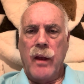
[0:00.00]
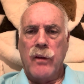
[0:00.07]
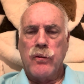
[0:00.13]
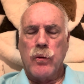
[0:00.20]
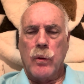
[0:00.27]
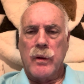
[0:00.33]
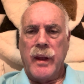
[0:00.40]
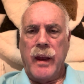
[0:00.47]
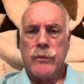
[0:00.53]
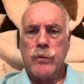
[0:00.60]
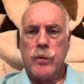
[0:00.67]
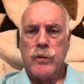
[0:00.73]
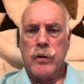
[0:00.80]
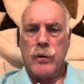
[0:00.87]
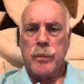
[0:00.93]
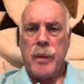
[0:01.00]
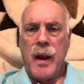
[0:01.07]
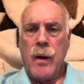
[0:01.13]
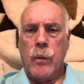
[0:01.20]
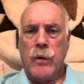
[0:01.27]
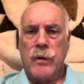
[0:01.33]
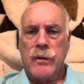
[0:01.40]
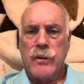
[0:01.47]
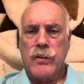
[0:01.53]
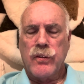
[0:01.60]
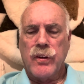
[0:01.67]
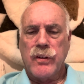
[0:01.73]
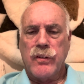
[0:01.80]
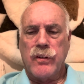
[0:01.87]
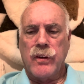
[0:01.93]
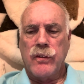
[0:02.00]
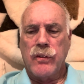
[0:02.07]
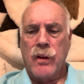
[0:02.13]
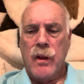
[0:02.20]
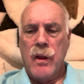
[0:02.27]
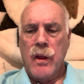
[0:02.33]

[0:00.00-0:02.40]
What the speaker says: shortly after he took power in the 60s.